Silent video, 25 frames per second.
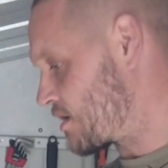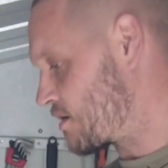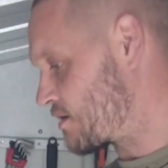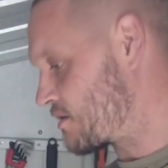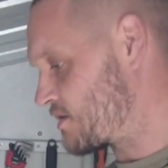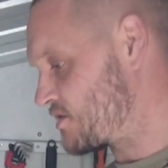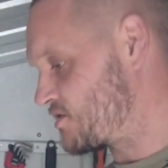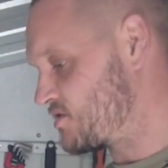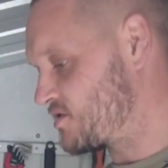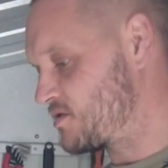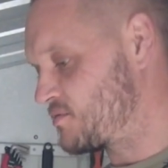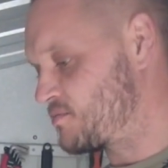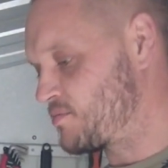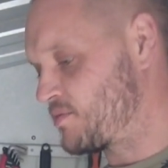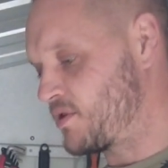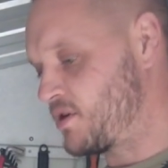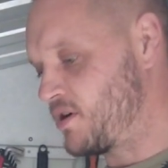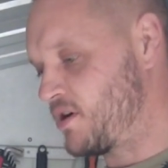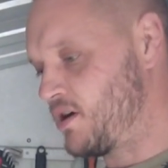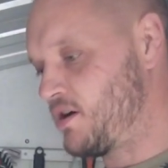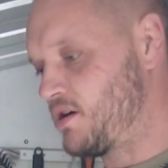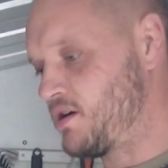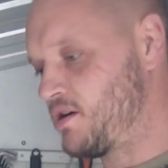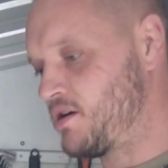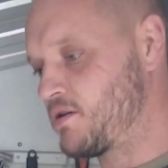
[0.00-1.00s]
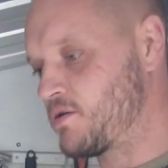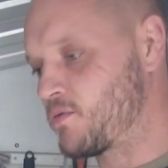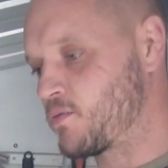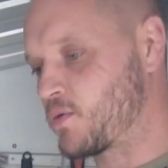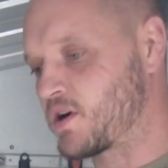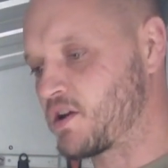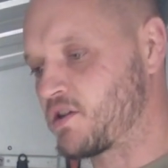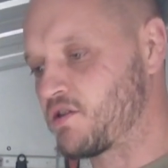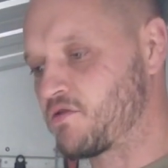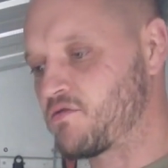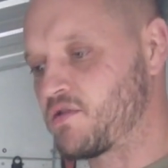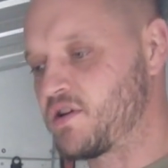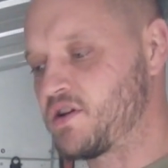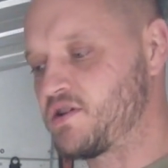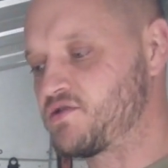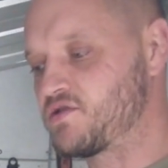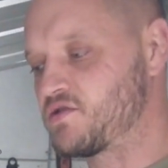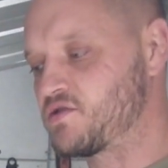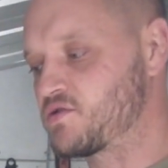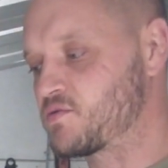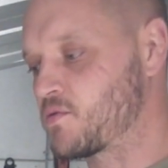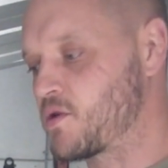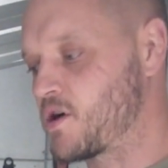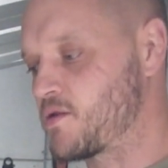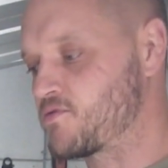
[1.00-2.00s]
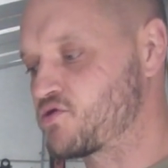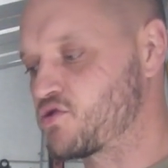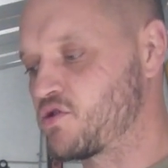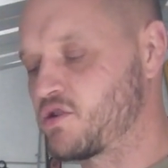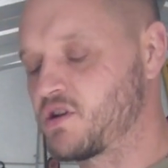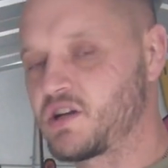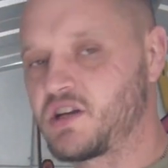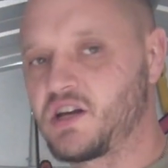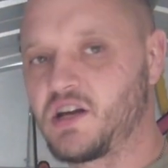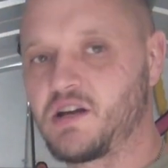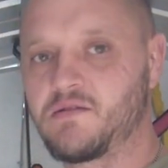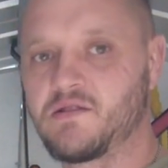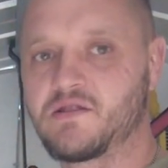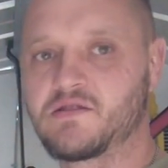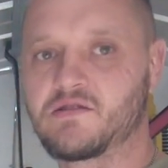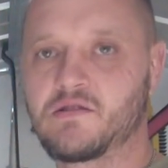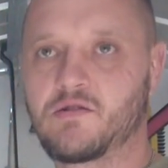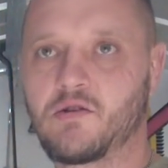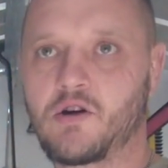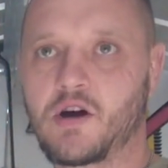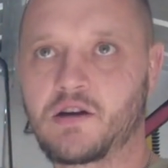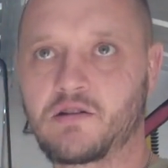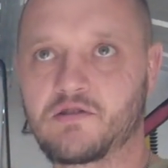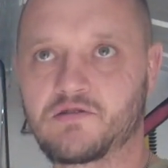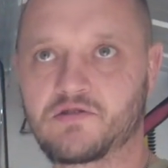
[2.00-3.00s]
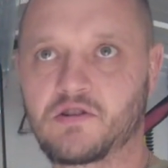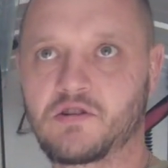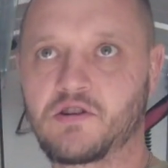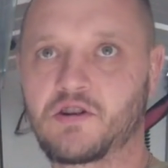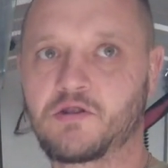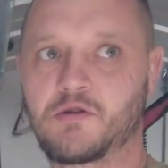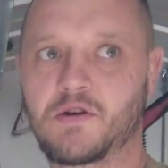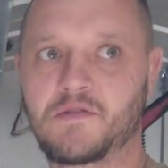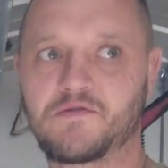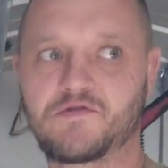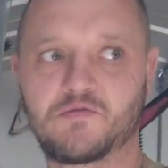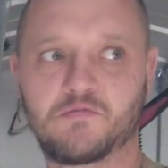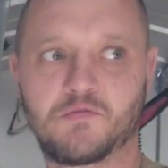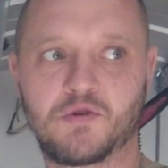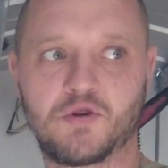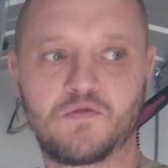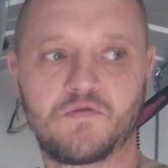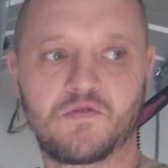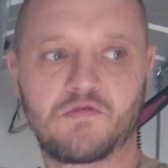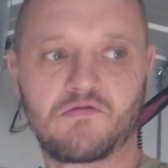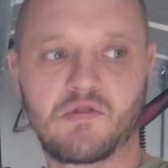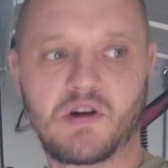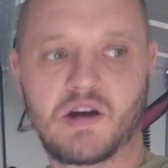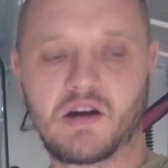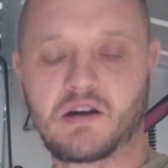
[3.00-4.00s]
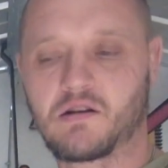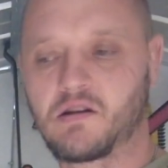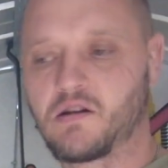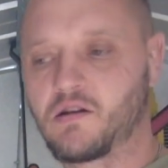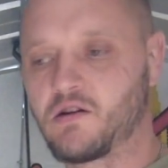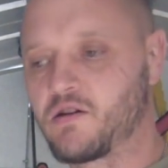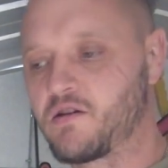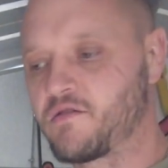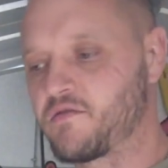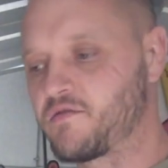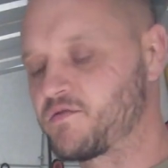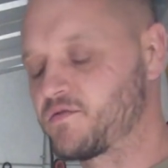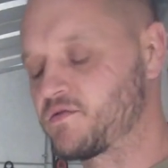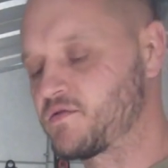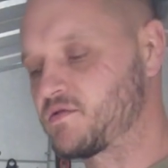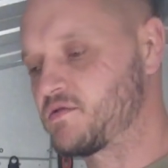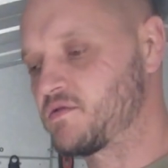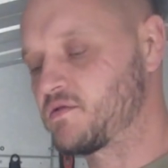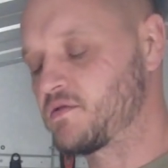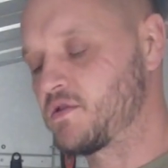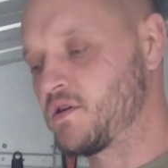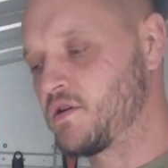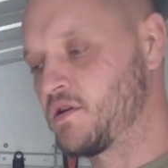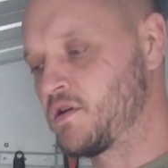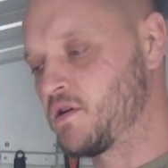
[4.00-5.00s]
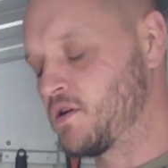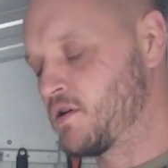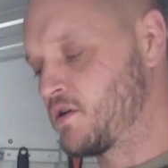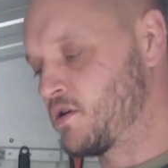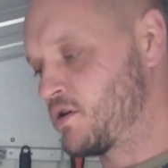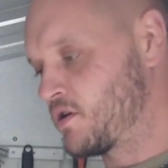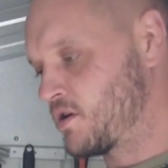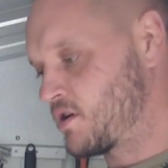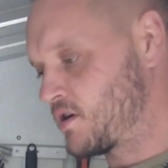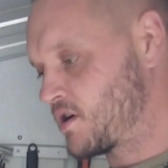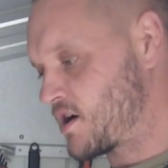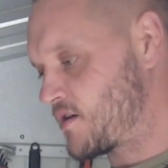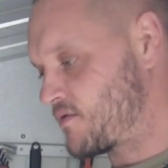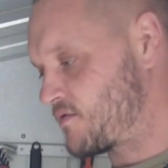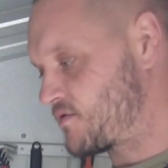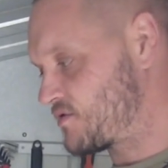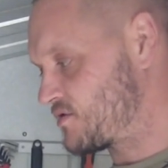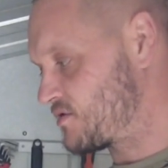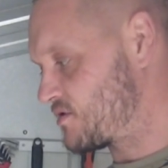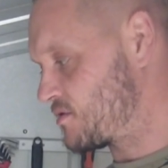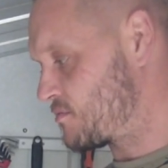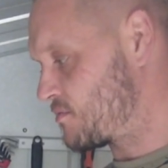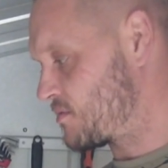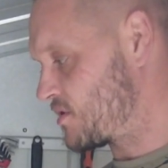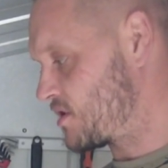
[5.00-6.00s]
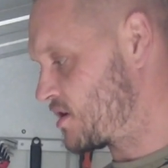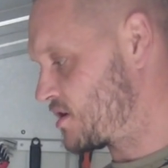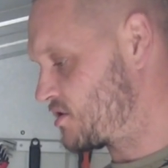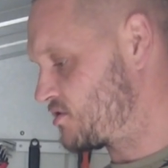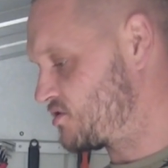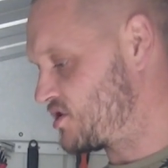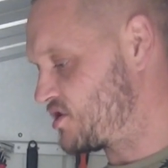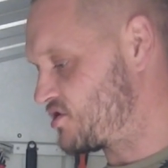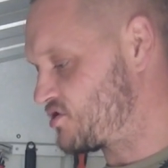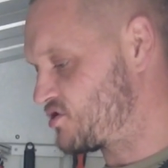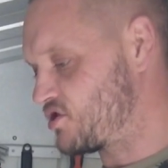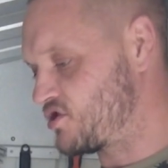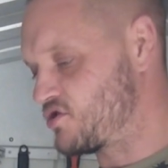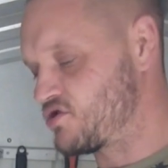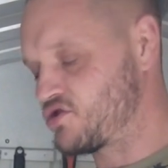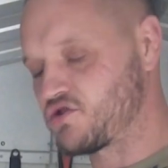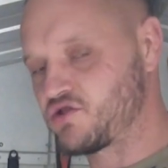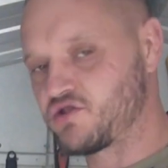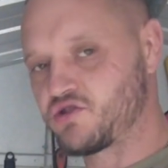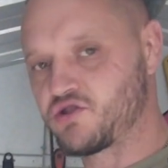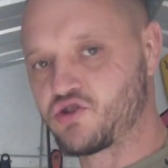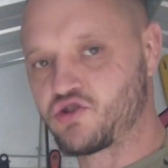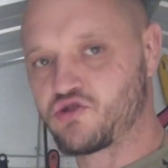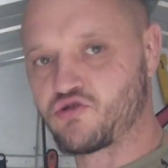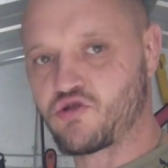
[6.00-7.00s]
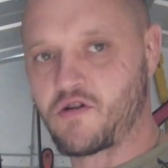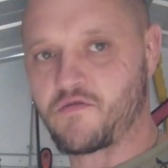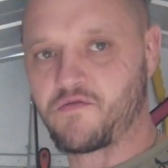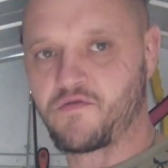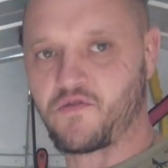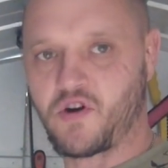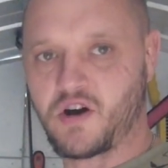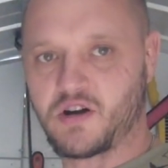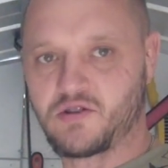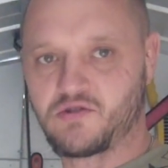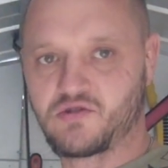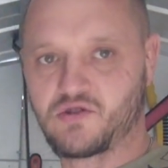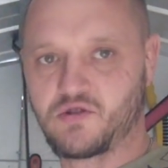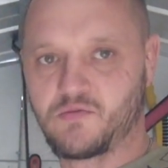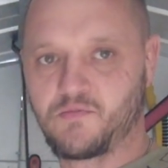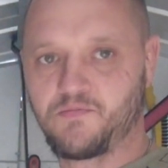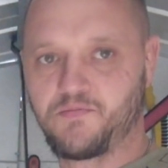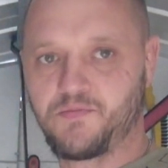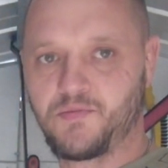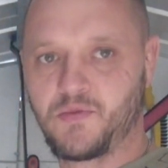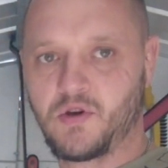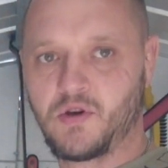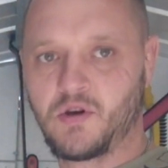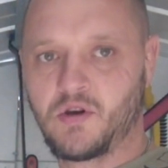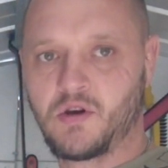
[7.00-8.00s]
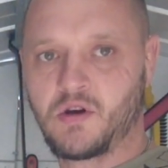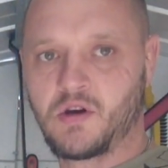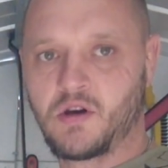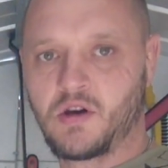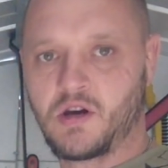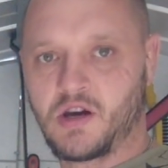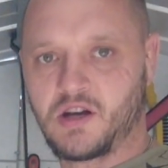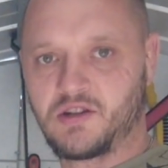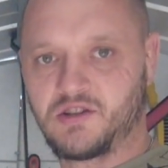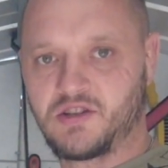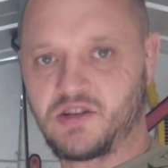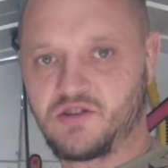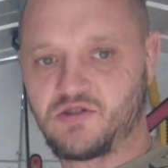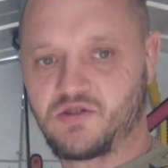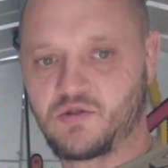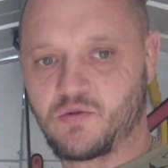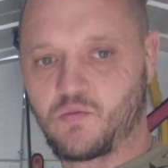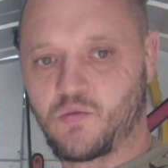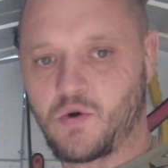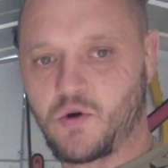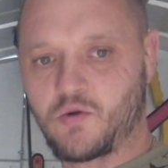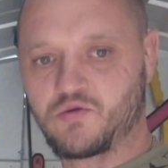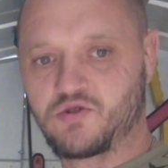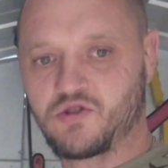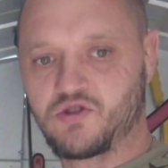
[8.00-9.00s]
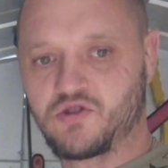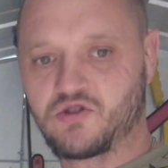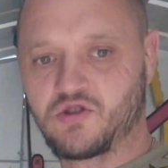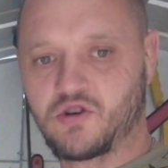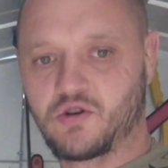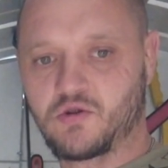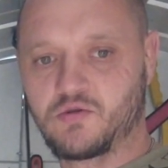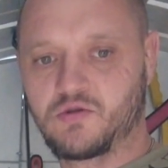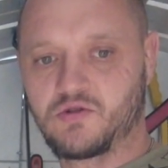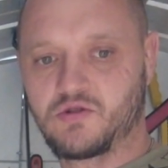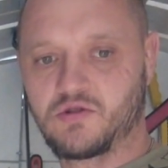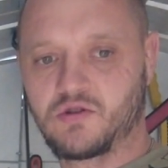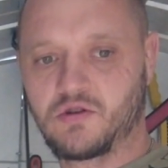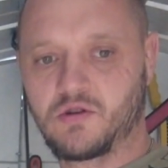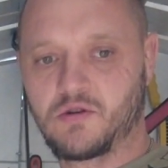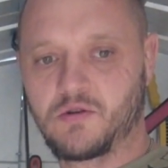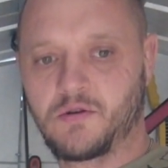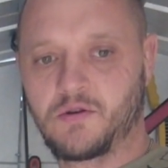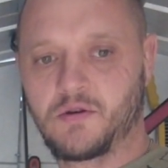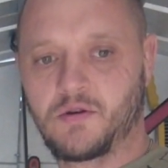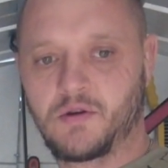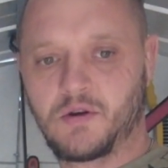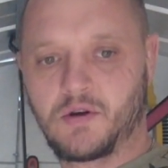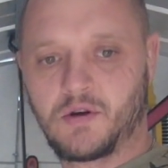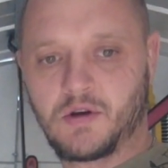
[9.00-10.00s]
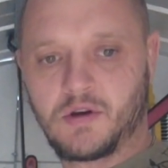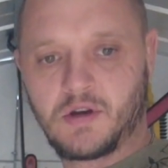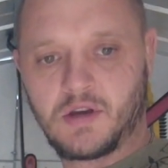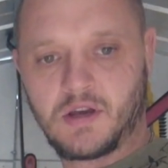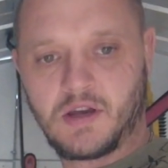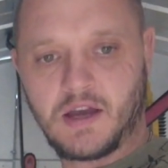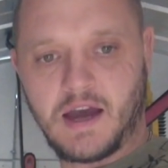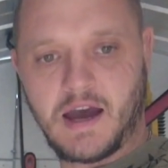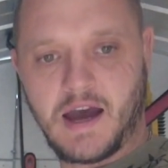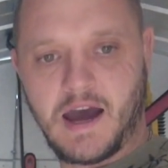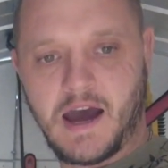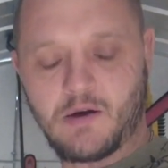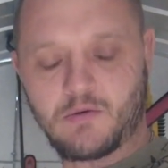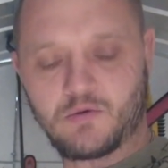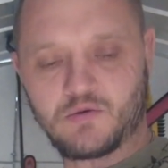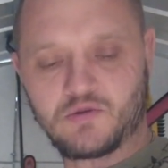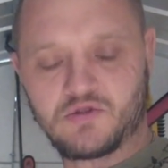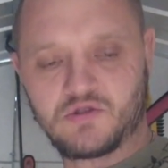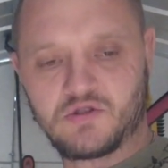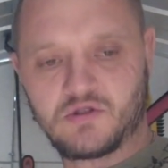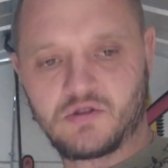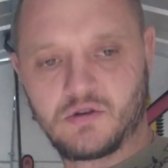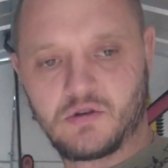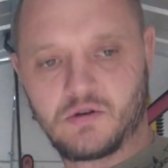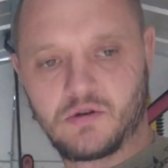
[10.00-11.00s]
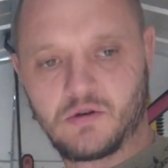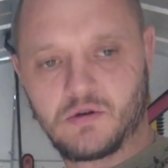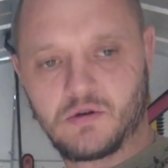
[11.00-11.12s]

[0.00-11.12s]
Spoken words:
This is one of the reasons why I'm trying to keep this light, because I'm going to have to move around a lot. I'll cover some distance to try and find a decent water source. Get out!